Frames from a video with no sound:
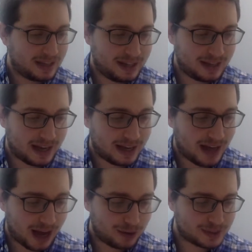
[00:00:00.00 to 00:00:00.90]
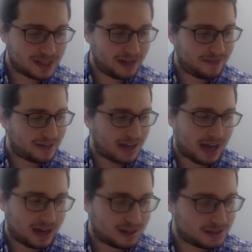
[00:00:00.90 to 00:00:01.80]
Hine harotze
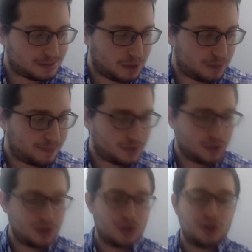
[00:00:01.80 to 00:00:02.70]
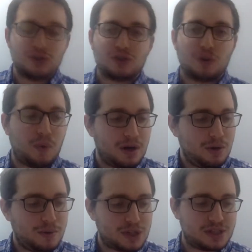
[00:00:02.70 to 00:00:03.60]
lefakach al atzmo. So one
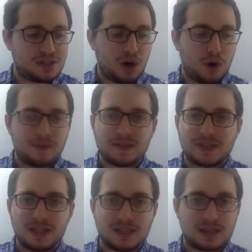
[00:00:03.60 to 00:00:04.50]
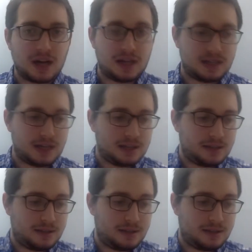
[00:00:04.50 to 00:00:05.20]
who wishes to oversee his conduct